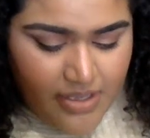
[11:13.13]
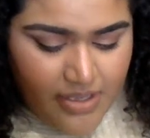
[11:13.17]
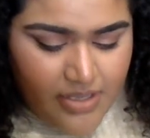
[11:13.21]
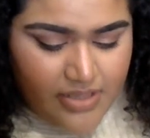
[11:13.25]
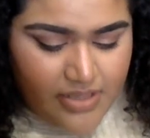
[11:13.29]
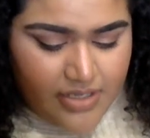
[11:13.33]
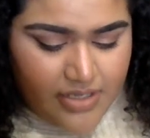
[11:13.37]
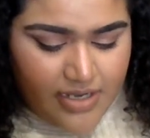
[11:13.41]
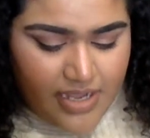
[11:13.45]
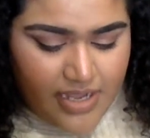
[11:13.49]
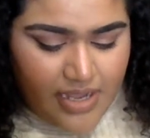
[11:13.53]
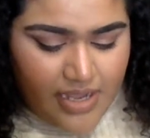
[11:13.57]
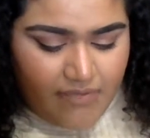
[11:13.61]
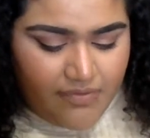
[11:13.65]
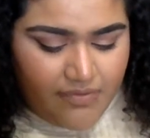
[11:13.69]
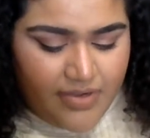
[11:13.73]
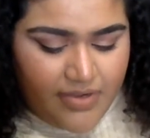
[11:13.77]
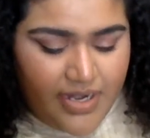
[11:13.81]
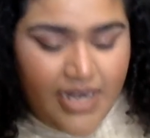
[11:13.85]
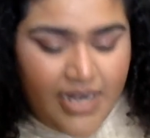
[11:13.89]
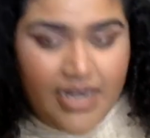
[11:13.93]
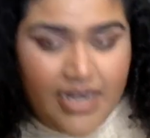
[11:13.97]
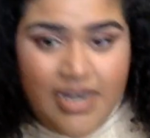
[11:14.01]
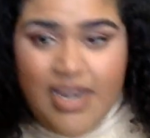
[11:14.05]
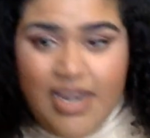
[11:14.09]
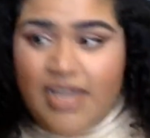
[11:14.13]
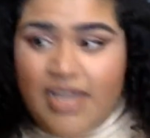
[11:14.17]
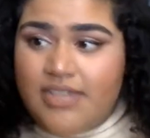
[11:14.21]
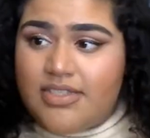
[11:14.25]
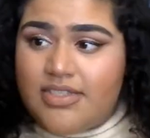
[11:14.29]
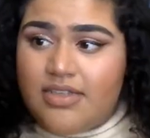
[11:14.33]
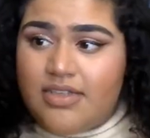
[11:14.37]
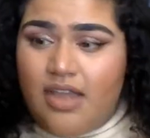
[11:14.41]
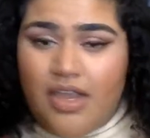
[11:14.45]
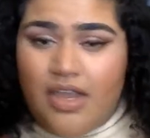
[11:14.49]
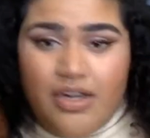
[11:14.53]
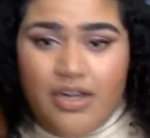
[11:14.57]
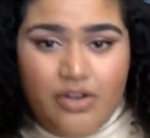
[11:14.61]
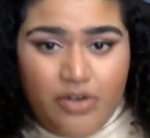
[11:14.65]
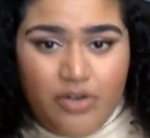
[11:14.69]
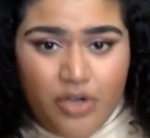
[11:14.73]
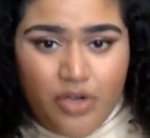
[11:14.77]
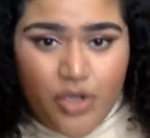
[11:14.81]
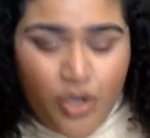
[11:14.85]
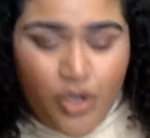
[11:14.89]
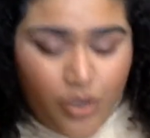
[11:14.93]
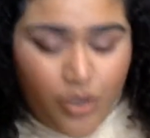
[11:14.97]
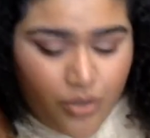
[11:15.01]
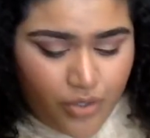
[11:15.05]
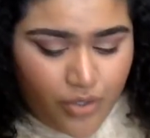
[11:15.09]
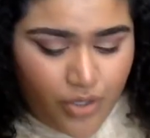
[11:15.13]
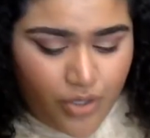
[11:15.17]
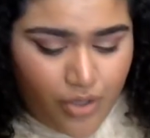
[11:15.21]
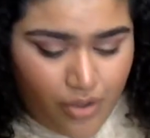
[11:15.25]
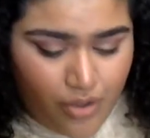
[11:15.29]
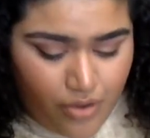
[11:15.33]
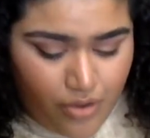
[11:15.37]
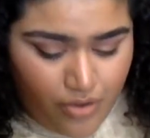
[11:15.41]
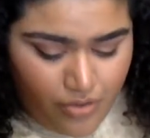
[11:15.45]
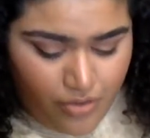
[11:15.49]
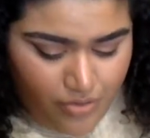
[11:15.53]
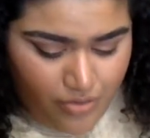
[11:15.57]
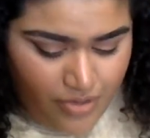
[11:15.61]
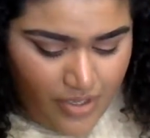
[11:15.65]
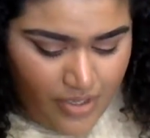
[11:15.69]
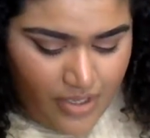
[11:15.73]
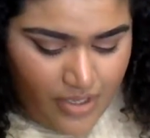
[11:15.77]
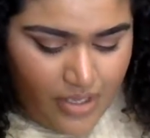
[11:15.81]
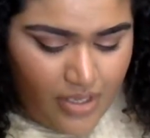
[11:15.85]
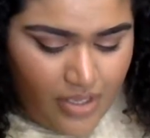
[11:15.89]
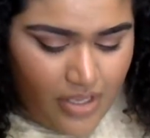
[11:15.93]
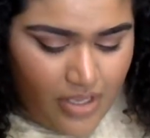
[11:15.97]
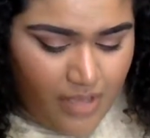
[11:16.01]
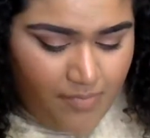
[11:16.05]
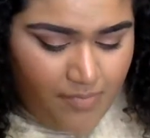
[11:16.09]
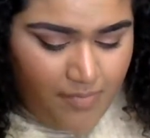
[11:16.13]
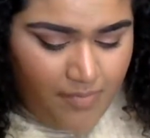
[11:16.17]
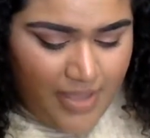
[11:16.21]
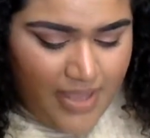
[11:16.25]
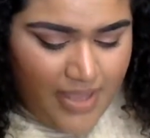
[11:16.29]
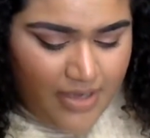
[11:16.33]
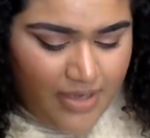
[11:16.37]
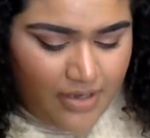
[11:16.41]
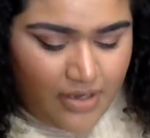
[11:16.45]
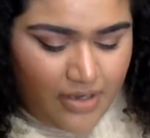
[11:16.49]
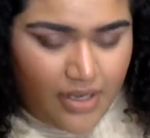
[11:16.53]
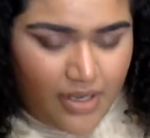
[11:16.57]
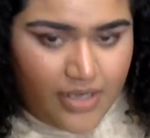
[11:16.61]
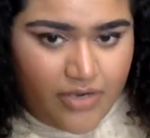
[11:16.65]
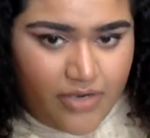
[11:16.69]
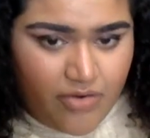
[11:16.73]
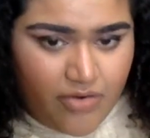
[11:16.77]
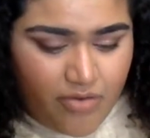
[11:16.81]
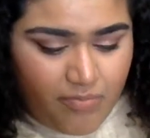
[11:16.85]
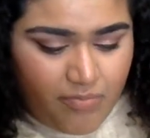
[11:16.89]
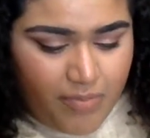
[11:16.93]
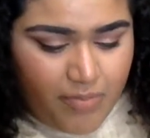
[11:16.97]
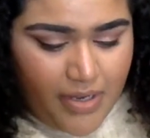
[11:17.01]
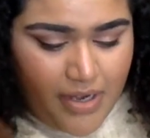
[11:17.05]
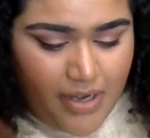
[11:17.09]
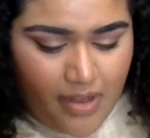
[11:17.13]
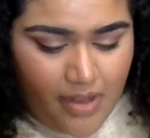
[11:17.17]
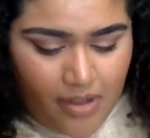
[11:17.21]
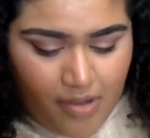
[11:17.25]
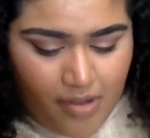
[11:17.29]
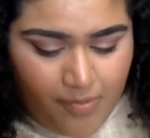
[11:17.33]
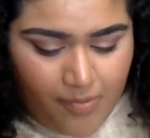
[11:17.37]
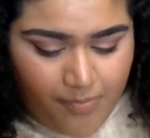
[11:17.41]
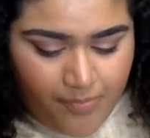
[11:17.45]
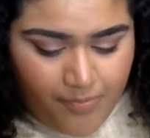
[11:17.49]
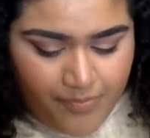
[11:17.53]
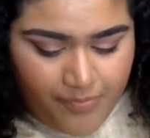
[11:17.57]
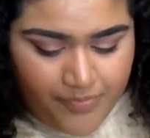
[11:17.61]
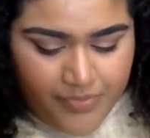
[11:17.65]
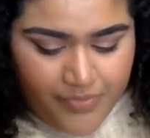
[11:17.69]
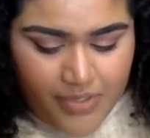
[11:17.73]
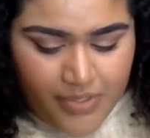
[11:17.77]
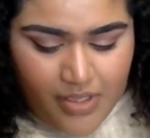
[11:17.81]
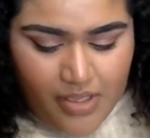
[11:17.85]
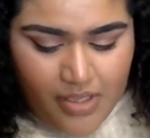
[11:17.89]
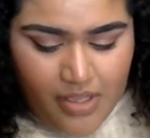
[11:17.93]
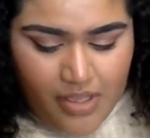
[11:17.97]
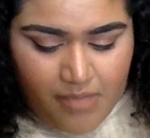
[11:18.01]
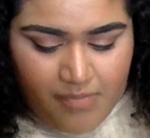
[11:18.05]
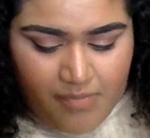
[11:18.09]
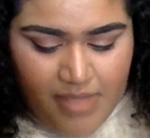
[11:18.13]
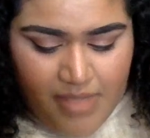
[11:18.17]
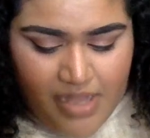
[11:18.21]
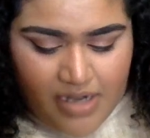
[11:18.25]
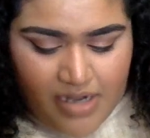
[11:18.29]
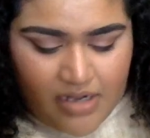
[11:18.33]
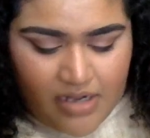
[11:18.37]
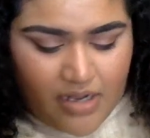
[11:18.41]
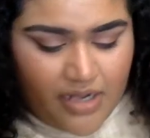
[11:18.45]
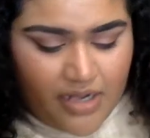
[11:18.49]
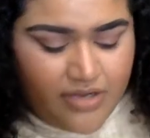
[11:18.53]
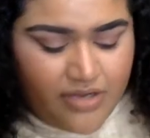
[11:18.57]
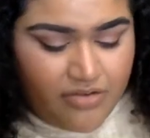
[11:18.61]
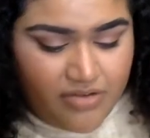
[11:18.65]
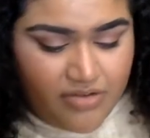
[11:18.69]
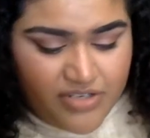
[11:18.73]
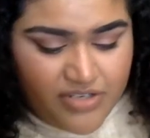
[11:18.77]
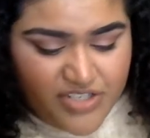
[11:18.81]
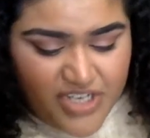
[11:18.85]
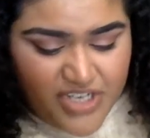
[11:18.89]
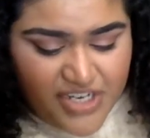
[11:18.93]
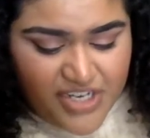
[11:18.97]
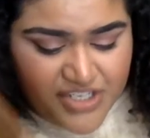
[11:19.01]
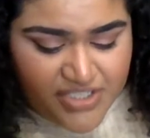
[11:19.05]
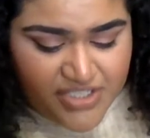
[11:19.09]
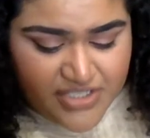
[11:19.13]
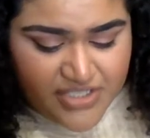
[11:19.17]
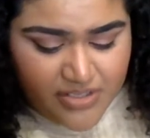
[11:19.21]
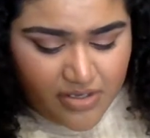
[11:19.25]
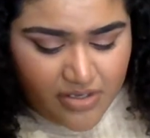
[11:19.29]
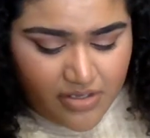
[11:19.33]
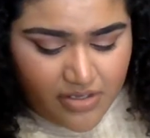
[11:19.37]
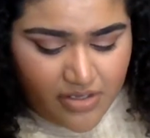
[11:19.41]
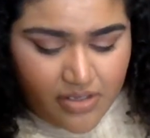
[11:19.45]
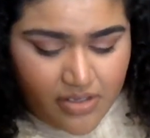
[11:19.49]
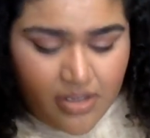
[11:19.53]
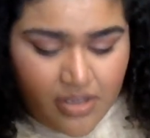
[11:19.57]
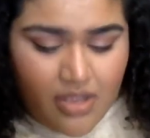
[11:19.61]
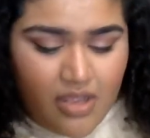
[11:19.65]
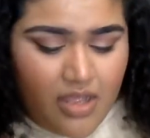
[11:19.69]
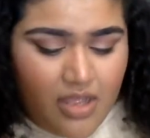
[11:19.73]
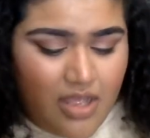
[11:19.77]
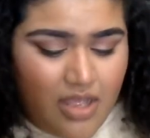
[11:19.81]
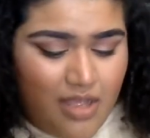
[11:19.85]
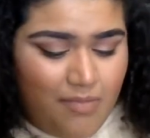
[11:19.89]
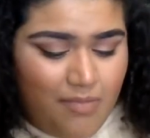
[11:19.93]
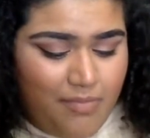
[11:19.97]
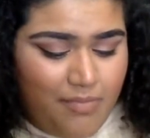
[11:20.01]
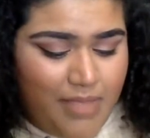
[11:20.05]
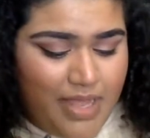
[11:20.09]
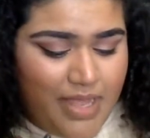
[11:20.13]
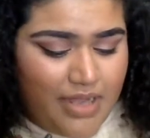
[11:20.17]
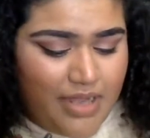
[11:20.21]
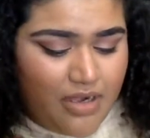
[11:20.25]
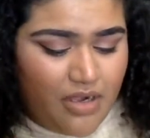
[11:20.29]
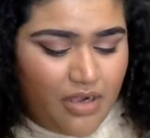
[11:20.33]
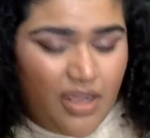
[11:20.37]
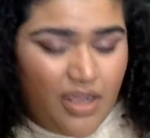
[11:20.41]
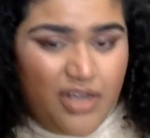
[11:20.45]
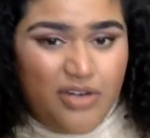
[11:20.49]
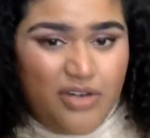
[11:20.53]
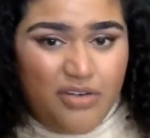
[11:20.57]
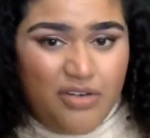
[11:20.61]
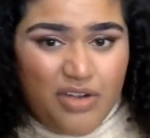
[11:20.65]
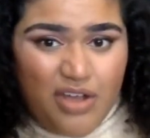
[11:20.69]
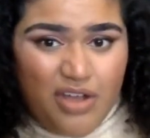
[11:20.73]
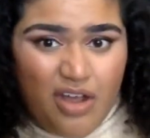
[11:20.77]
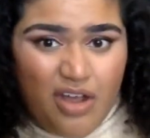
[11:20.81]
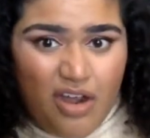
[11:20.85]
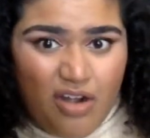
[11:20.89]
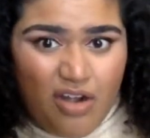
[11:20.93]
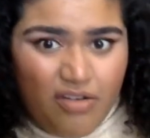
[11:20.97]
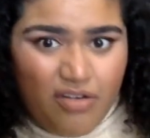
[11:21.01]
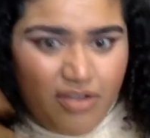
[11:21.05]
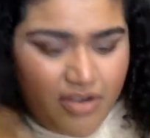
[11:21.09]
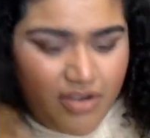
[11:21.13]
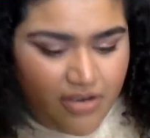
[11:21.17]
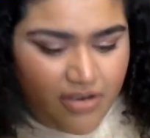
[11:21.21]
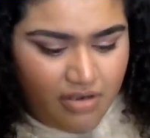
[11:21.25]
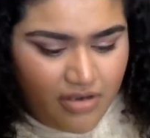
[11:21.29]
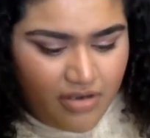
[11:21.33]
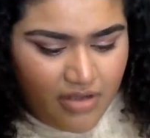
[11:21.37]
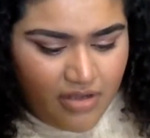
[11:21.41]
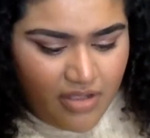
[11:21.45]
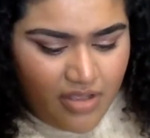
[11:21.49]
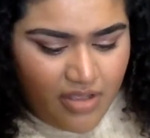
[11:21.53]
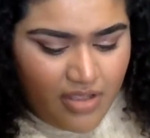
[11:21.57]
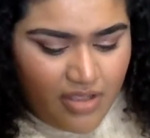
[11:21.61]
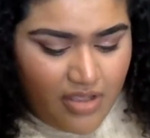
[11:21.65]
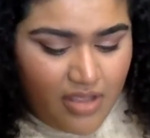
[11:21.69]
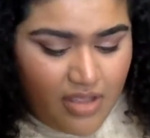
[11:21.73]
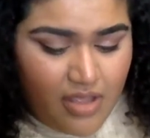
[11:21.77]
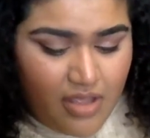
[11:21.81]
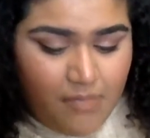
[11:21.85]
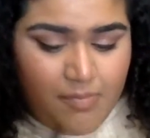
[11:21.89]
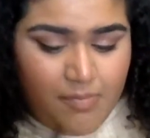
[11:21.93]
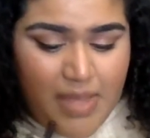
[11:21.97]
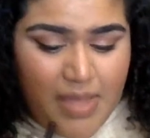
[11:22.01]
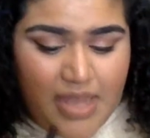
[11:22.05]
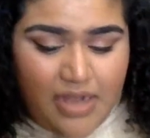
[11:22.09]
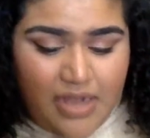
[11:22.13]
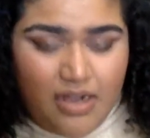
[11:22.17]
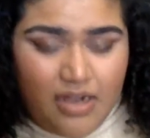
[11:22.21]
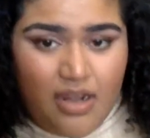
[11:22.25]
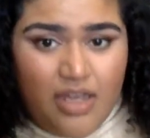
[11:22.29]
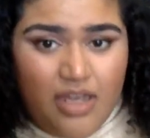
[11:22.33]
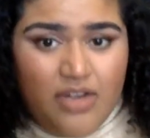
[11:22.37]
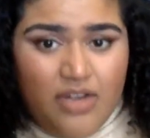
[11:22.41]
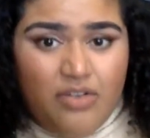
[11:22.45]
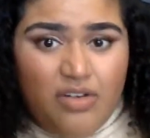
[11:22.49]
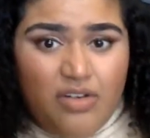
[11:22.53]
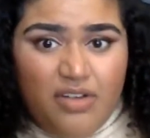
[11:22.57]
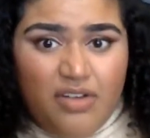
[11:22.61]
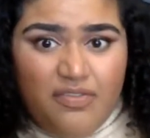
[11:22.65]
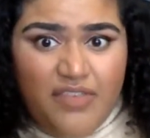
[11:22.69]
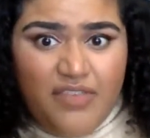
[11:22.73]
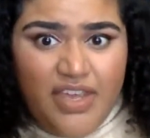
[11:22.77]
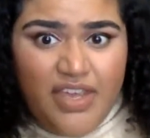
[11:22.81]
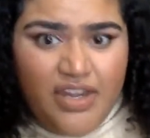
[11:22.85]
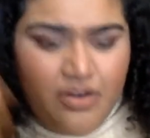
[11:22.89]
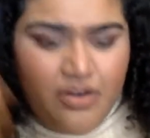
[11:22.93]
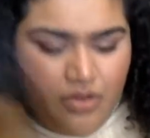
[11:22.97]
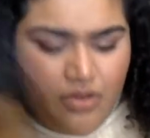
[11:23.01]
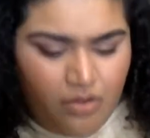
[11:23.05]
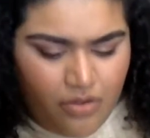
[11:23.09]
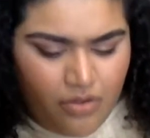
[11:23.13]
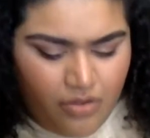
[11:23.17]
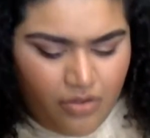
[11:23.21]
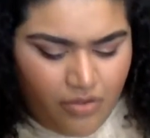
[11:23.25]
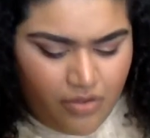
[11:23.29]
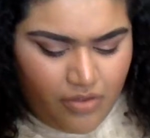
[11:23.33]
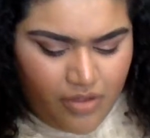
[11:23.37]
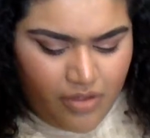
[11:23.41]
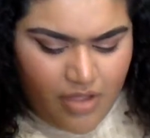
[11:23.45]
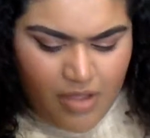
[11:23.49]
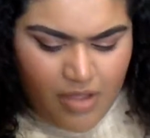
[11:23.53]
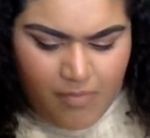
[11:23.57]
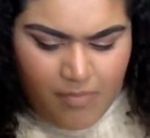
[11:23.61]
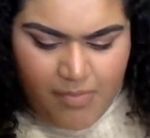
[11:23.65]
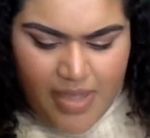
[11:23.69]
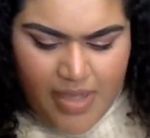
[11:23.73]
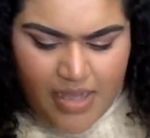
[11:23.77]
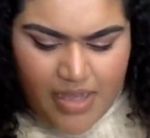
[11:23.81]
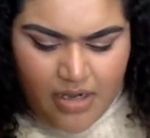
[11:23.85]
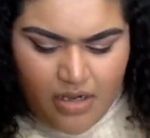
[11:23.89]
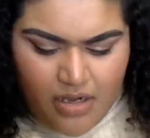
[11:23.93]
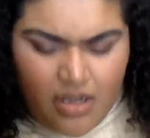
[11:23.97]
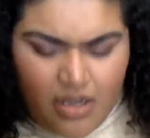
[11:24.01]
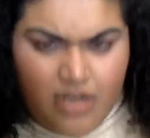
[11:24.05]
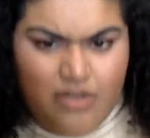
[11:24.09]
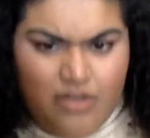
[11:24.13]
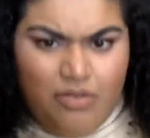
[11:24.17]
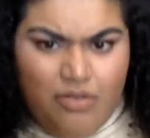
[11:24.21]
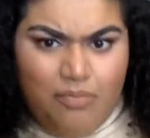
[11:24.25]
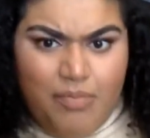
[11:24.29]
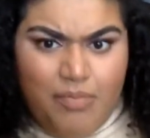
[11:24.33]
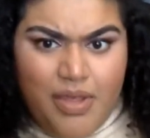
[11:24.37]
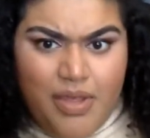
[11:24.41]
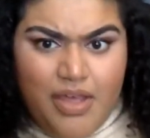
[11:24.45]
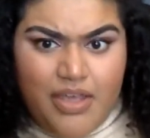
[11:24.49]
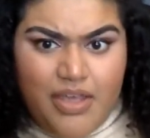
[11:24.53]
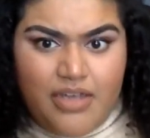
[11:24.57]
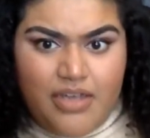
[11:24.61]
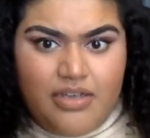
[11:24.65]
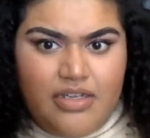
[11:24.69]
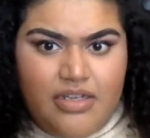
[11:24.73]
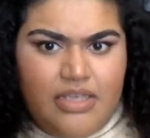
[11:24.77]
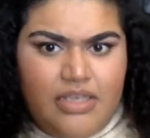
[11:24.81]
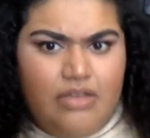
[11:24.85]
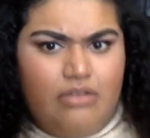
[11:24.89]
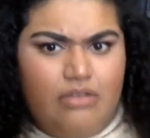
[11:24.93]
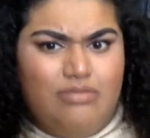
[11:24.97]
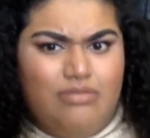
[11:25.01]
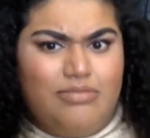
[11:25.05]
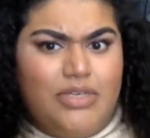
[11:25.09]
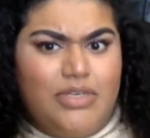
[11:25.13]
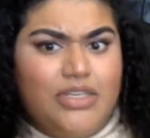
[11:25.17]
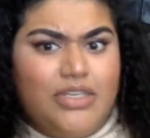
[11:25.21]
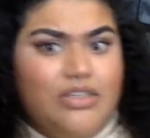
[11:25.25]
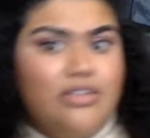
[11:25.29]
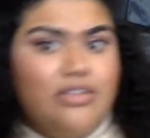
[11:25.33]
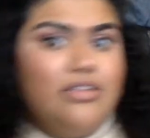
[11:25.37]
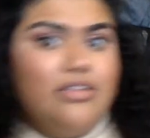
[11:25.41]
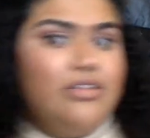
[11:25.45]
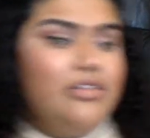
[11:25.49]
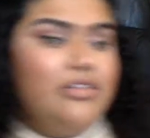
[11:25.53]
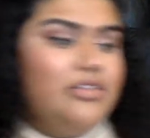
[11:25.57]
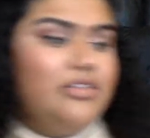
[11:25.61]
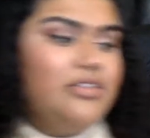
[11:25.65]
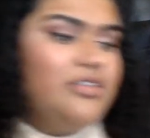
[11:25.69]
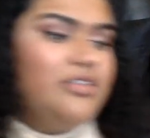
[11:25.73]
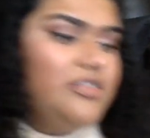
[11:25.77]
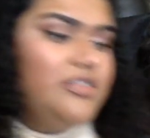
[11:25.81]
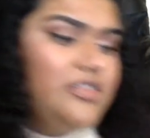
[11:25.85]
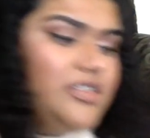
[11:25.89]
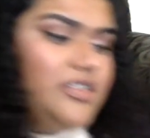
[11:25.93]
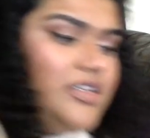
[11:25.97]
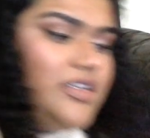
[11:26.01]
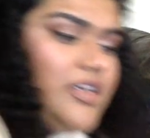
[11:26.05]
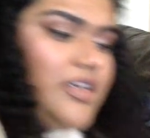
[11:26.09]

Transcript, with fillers: Then I have NYX liner and cocoa, a MAC liner and plum, a MAC liner and chestnut, a MAC liner and currant, a MAC liner and vino, a MAC liner and burgundy. Oh my god.